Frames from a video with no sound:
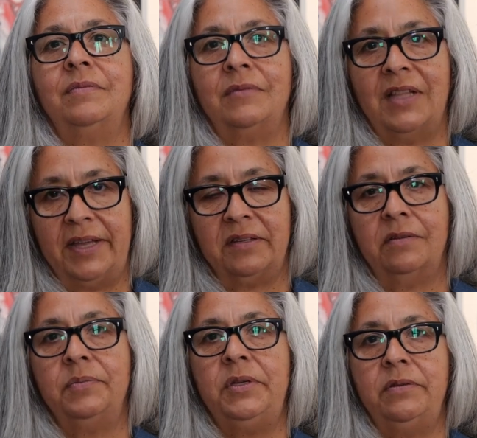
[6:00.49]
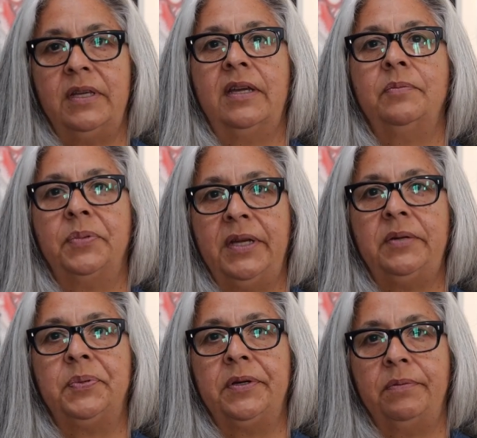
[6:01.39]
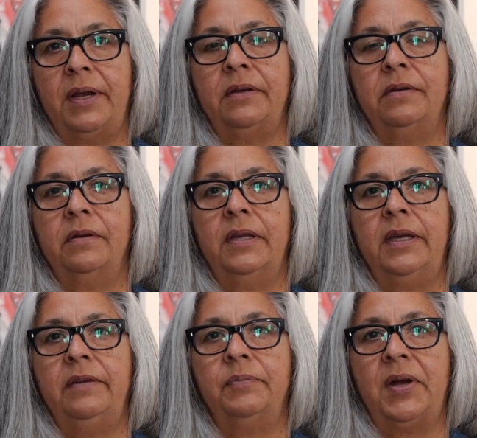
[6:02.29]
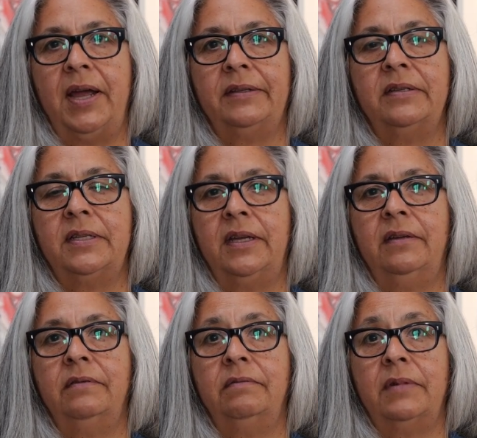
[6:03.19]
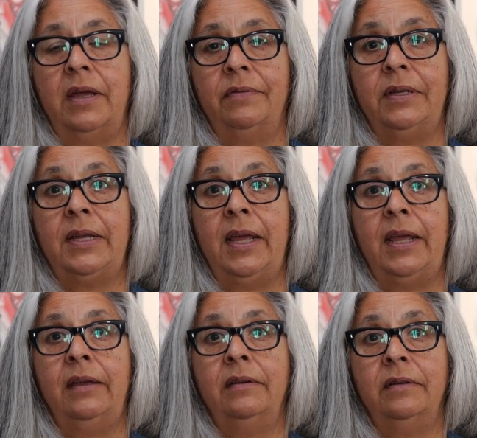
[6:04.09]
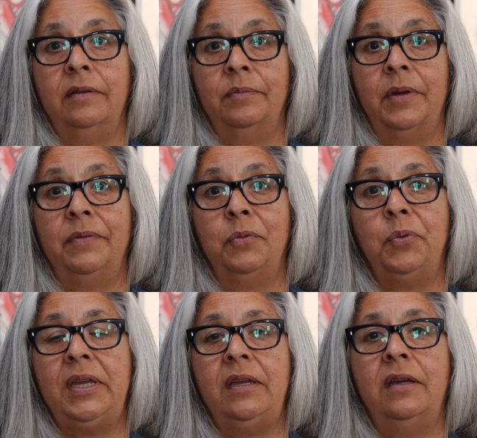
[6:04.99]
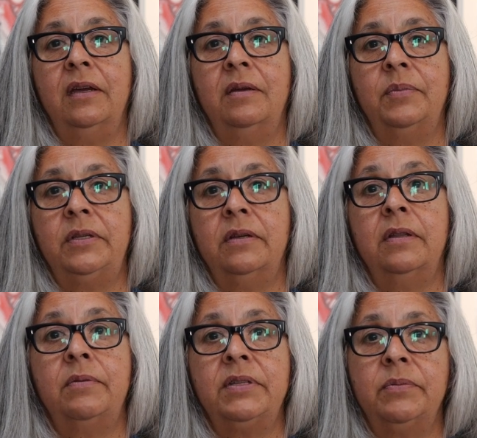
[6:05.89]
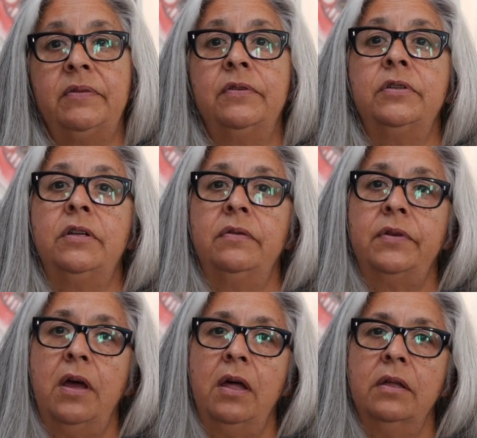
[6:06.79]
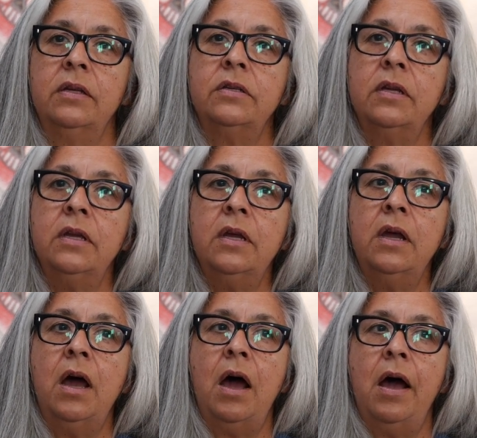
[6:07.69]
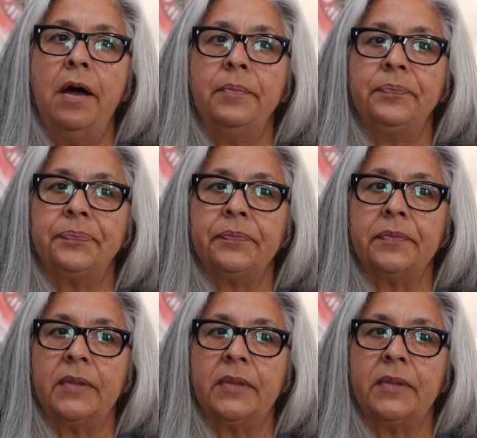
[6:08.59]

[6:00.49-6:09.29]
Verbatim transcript: classical music and played pretty regularly, practicing every day um, of the week um, until I was in my first year of college. Um,